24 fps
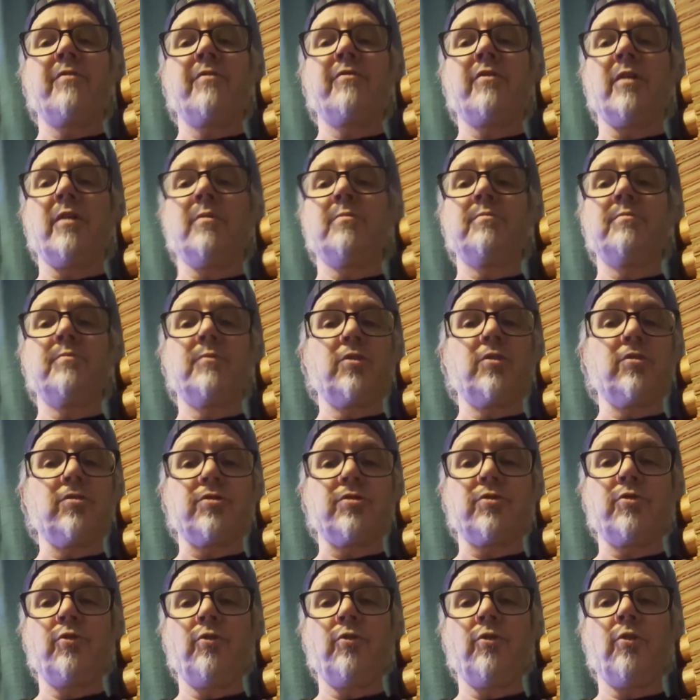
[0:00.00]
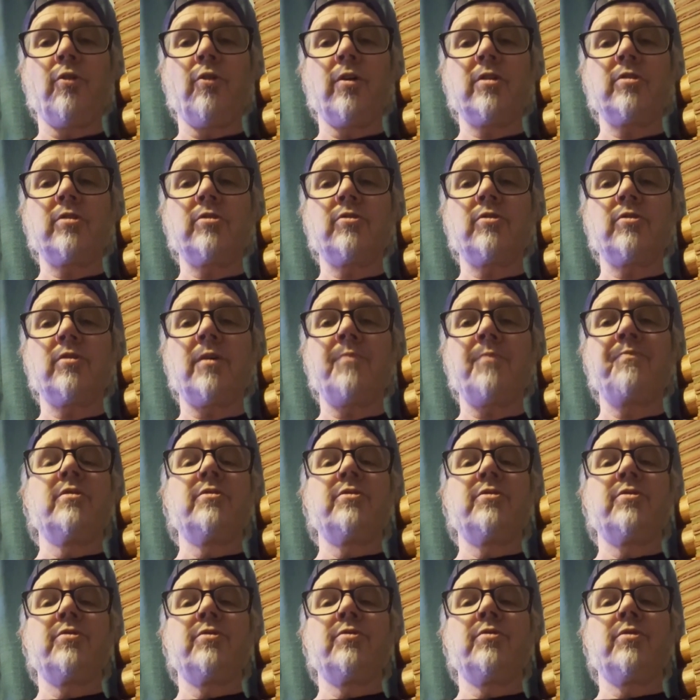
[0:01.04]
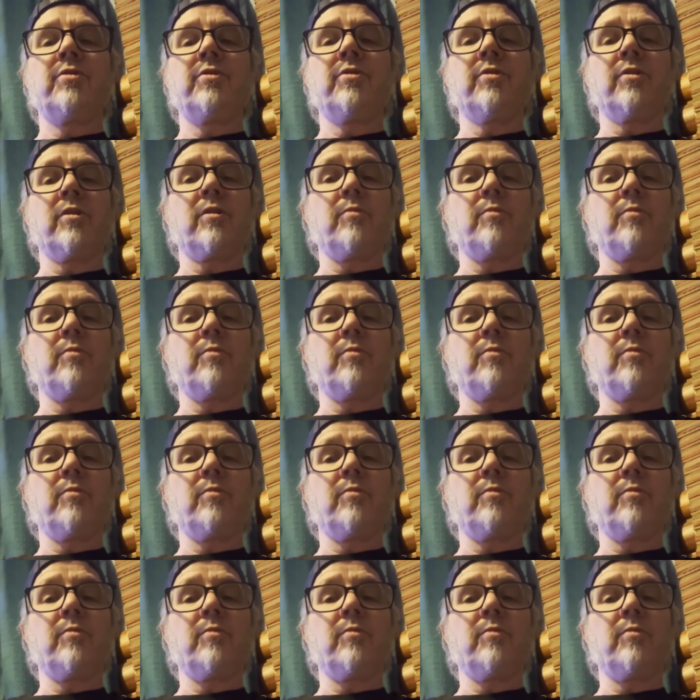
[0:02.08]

from your school orchestra to your